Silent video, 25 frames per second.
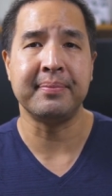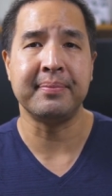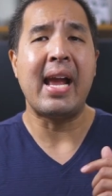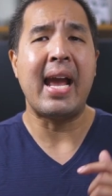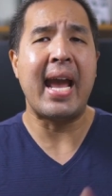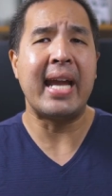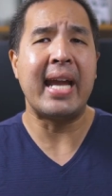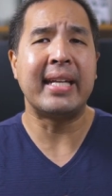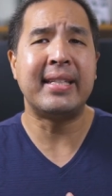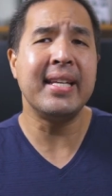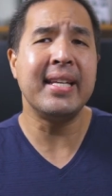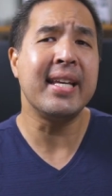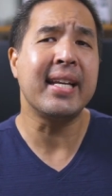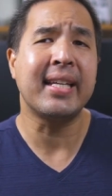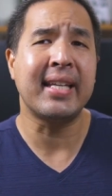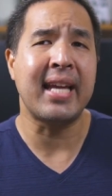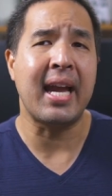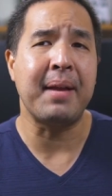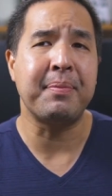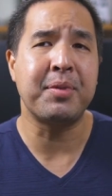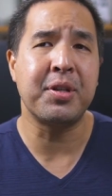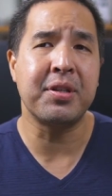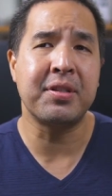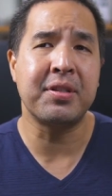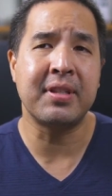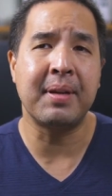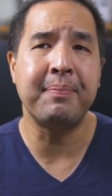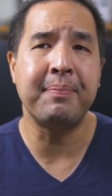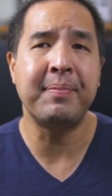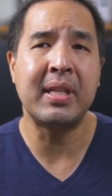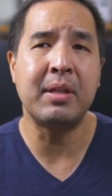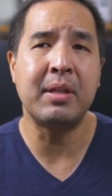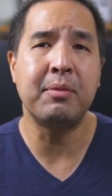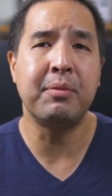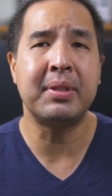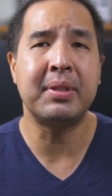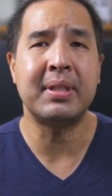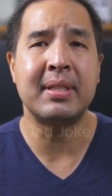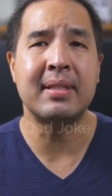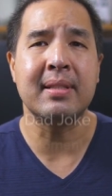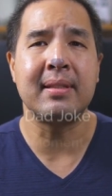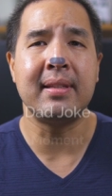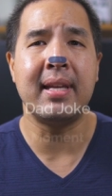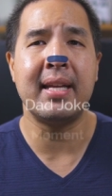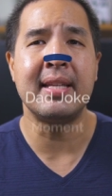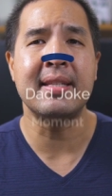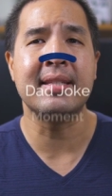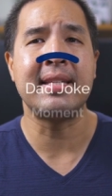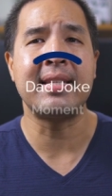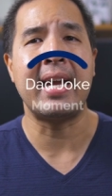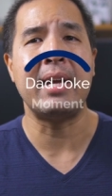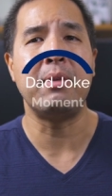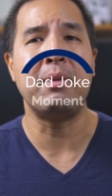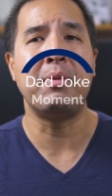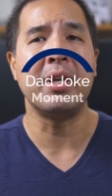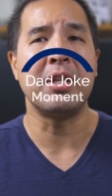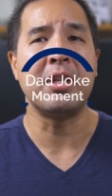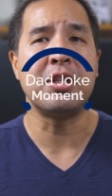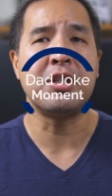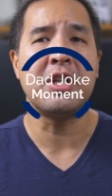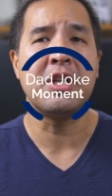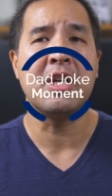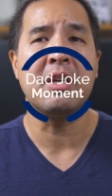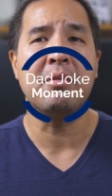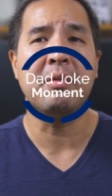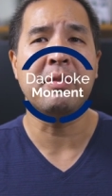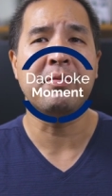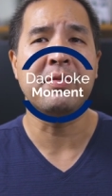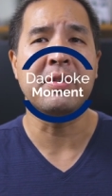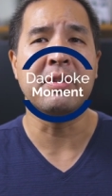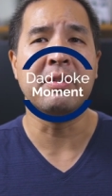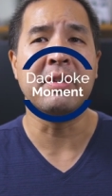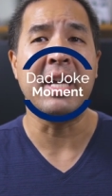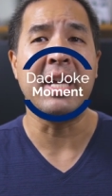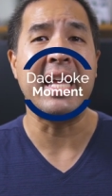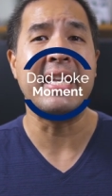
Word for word: I did capture something with this lens that I want to share with you,